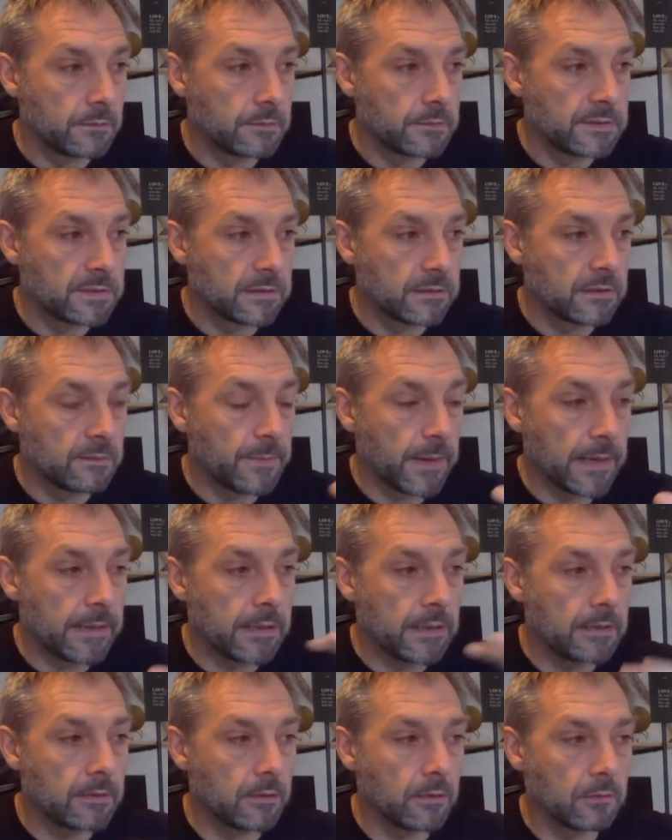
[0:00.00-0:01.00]
So
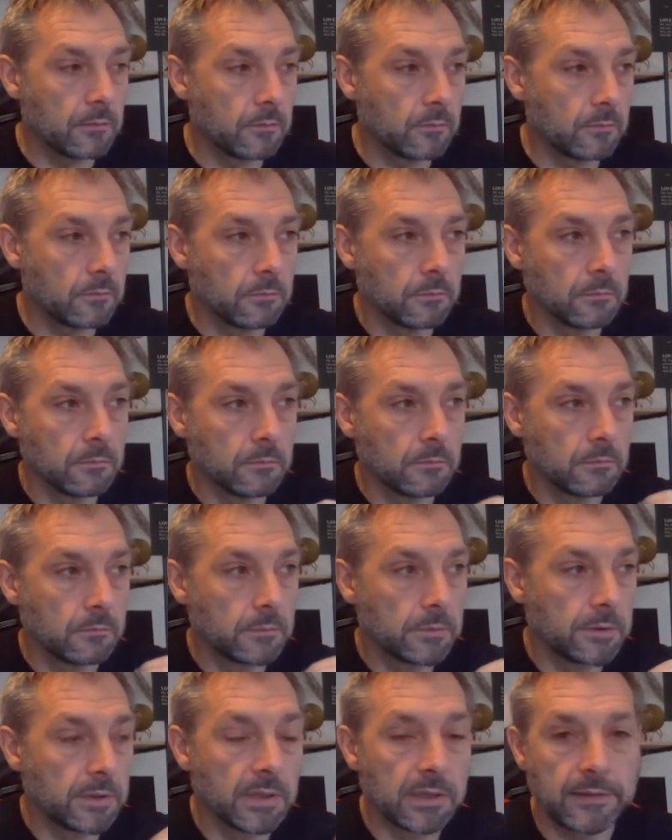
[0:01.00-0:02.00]
depending on
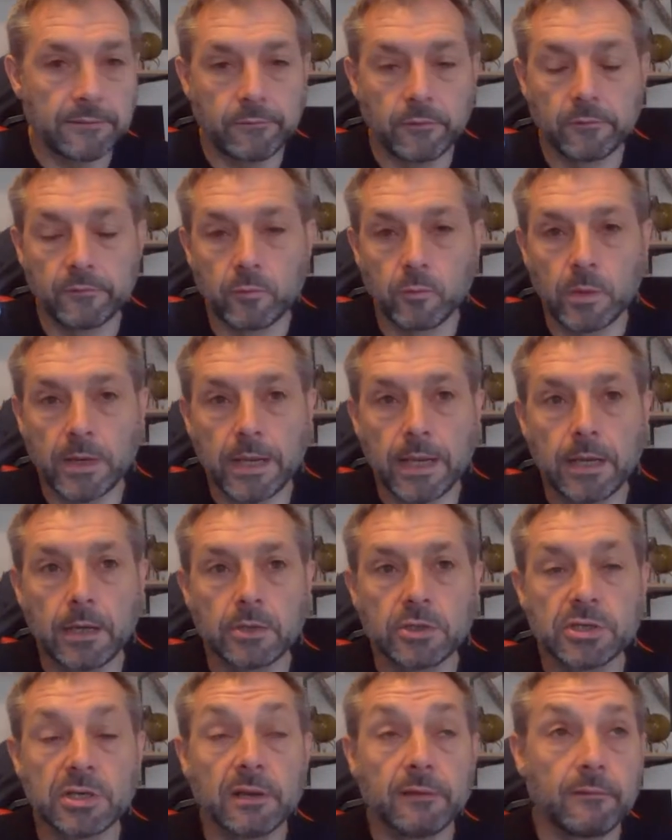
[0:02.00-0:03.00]
your level of
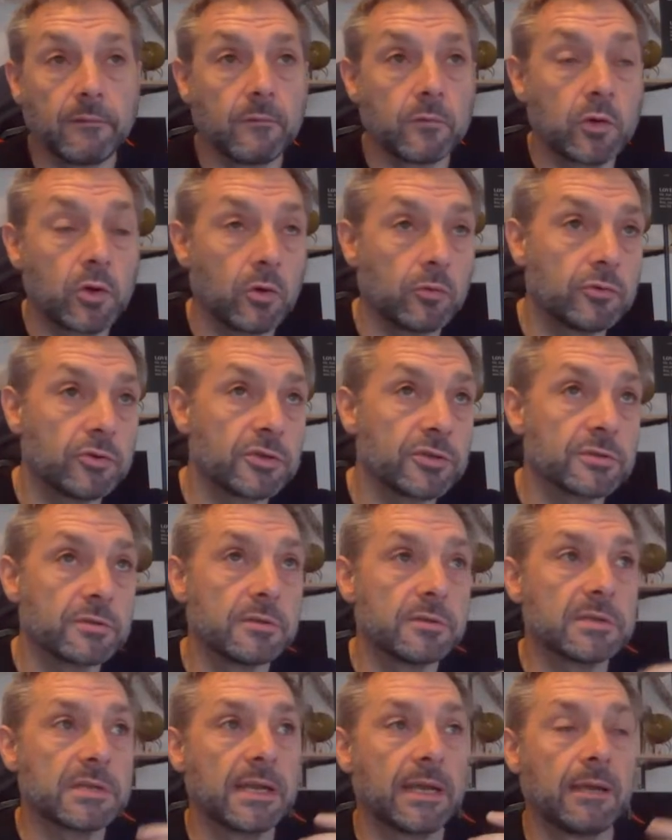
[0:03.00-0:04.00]
awareness, your level of
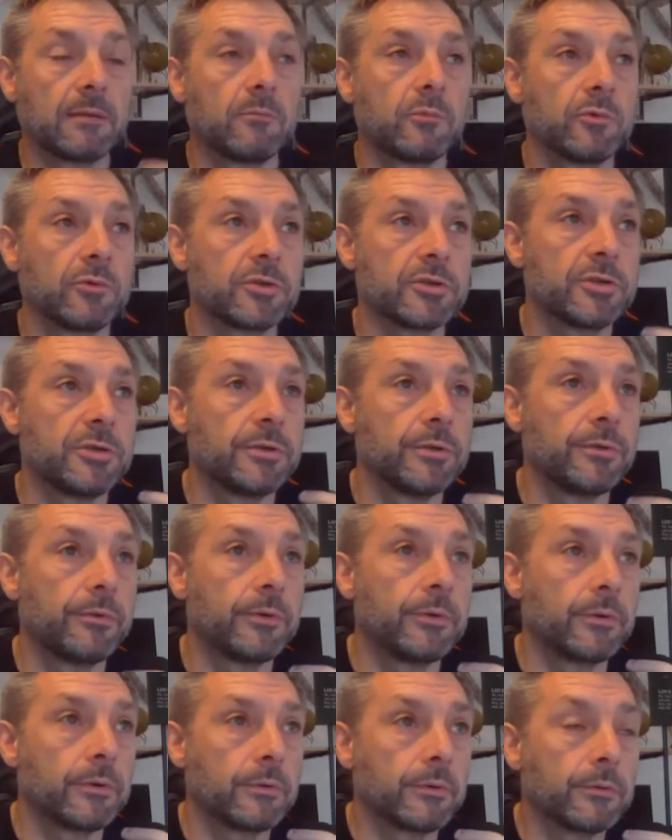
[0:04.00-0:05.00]
consciousness, how much you
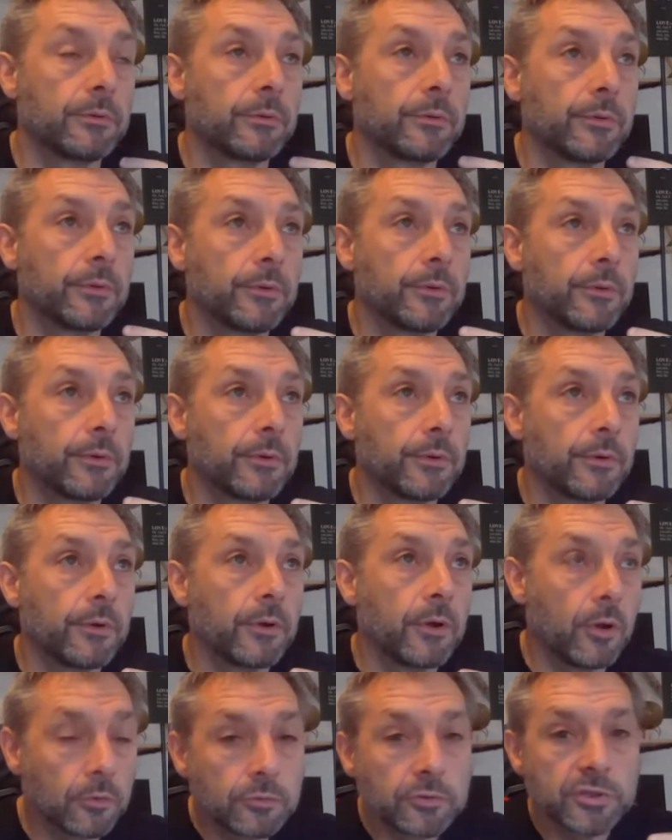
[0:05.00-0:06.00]

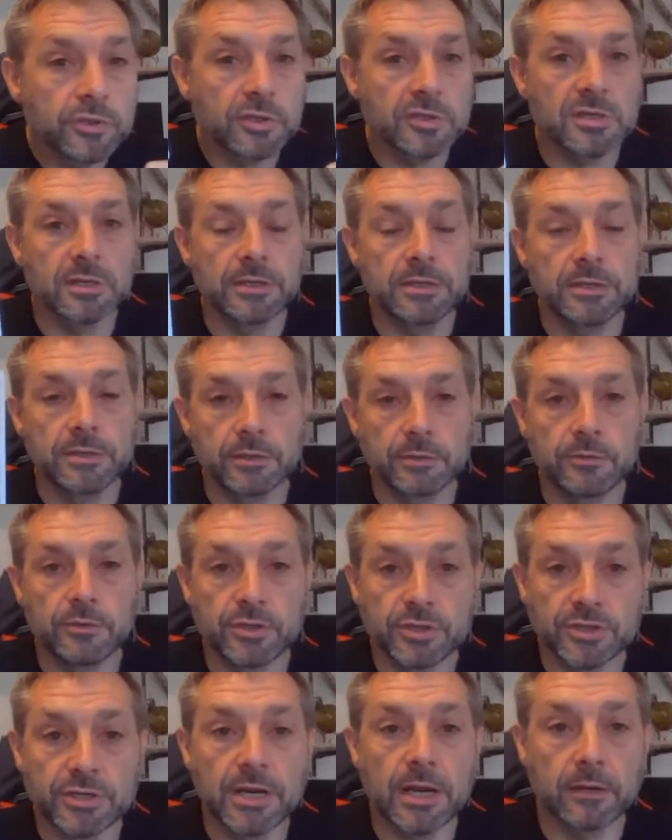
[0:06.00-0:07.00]
consciously do
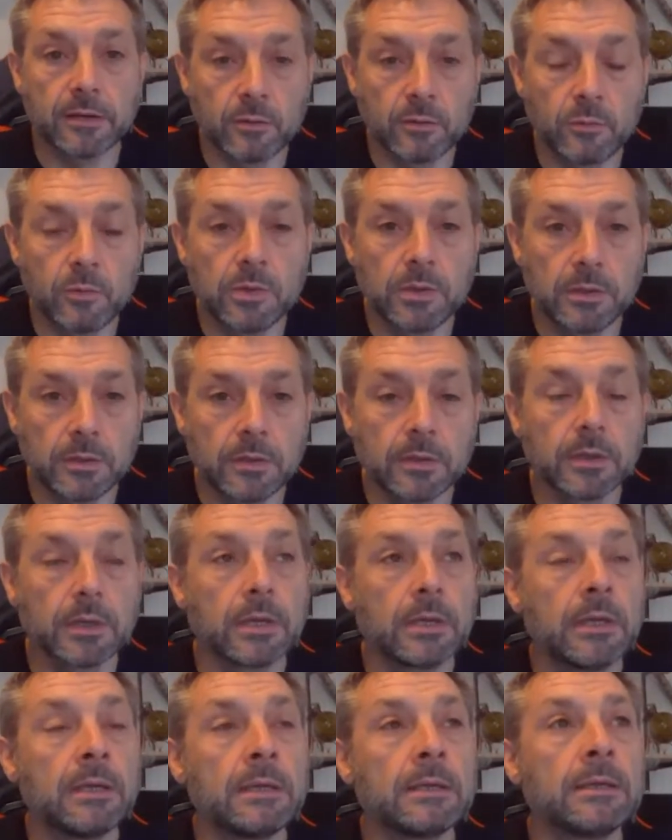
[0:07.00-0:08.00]
shadow
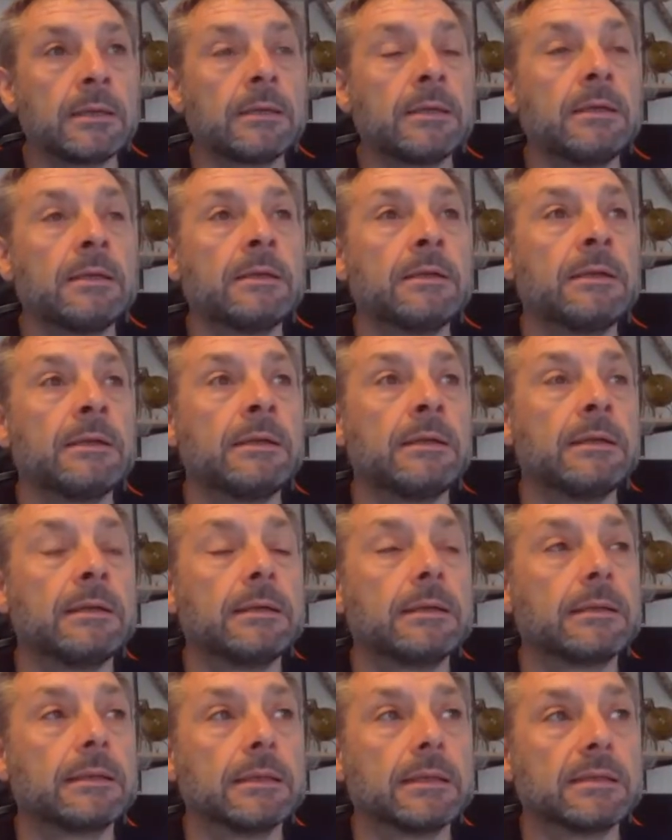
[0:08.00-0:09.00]
work,
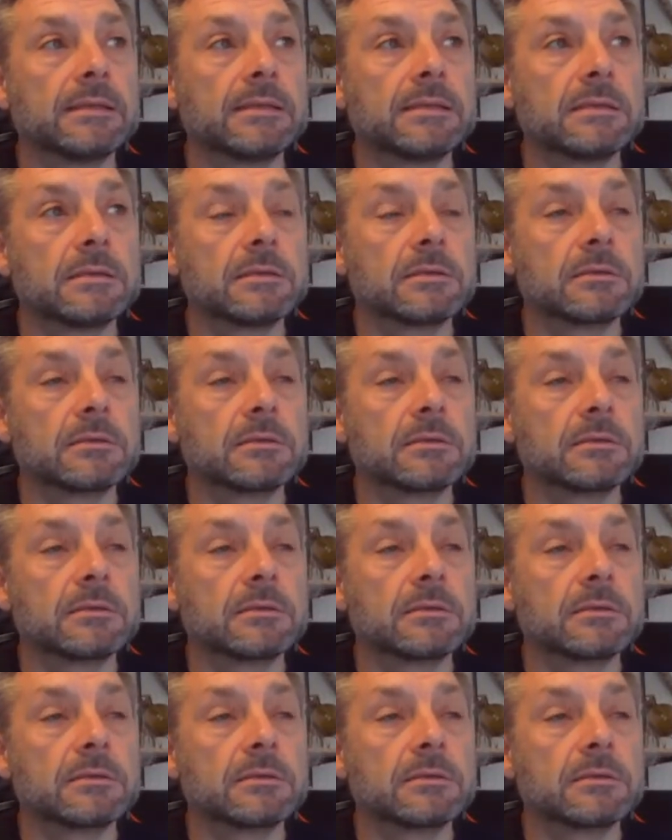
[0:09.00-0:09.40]
this is a